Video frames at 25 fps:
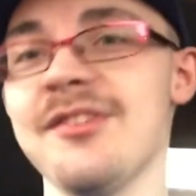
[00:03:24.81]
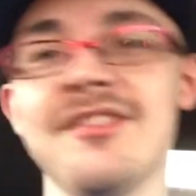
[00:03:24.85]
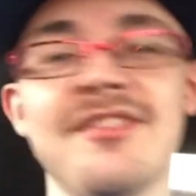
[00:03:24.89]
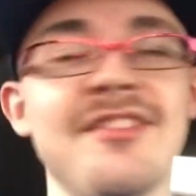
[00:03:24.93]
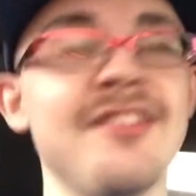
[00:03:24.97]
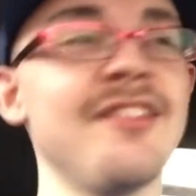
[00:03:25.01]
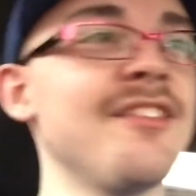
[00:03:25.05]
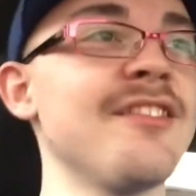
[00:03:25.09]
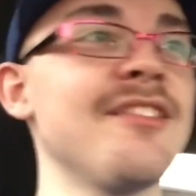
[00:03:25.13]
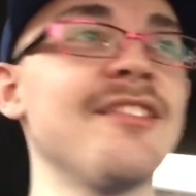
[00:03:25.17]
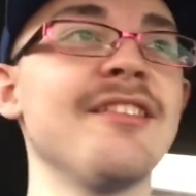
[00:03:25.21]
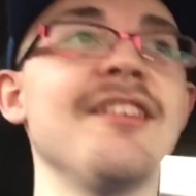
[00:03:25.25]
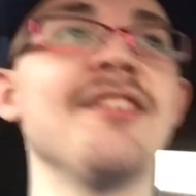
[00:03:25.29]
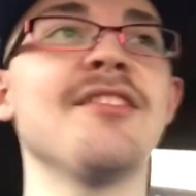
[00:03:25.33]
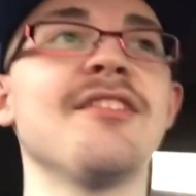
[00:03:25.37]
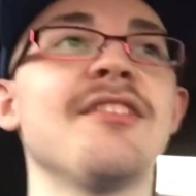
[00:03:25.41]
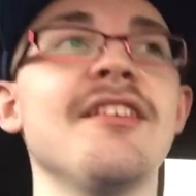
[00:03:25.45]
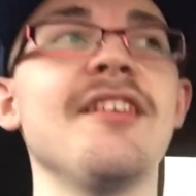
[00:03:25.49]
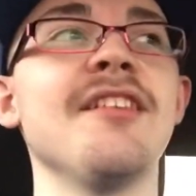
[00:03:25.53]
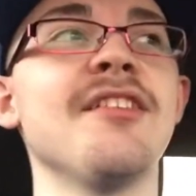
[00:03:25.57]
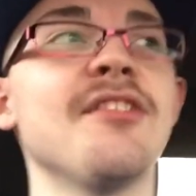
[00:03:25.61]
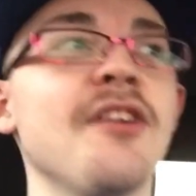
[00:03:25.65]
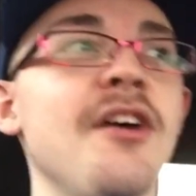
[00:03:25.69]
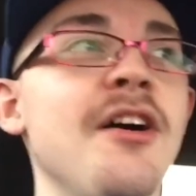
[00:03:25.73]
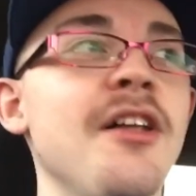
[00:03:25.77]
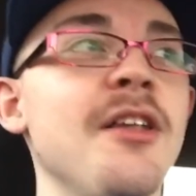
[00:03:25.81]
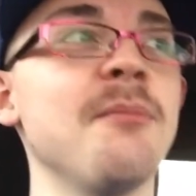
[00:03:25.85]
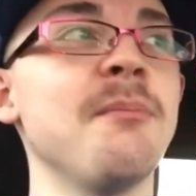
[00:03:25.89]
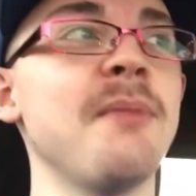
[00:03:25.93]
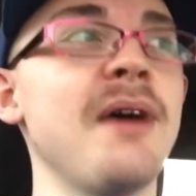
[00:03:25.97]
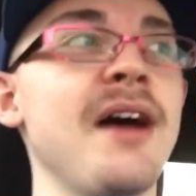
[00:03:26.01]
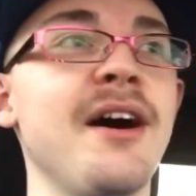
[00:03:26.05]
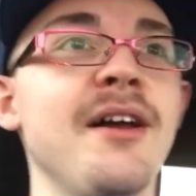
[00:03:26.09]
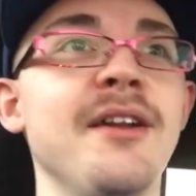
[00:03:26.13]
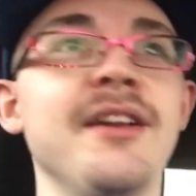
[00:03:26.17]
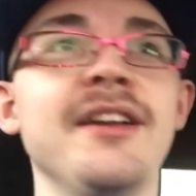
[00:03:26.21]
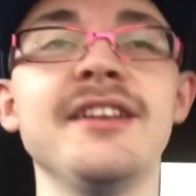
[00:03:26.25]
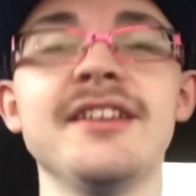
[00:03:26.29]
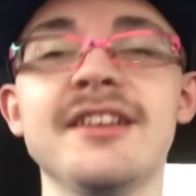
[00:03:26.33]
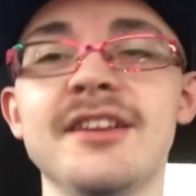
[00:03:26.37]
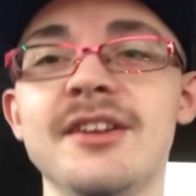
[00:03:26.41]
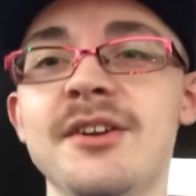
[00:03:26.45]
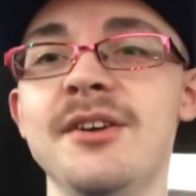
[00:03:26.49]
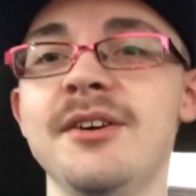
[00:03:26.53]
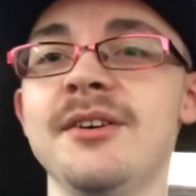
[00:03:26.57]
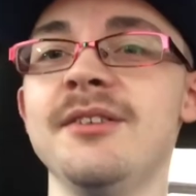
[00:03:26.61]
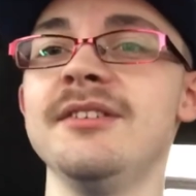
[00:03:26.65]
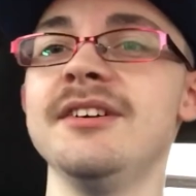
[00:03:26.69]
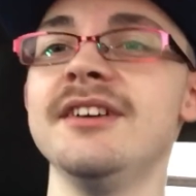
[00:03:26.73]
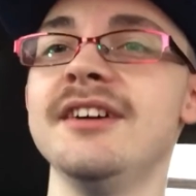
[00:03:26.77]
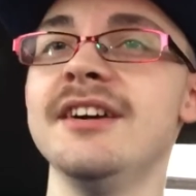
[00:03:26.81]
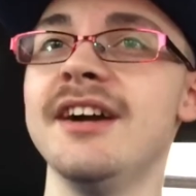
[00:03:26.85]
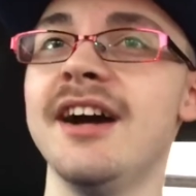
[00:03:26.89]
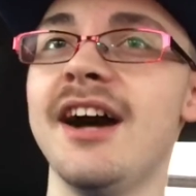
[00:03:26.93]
It's all about it, you know.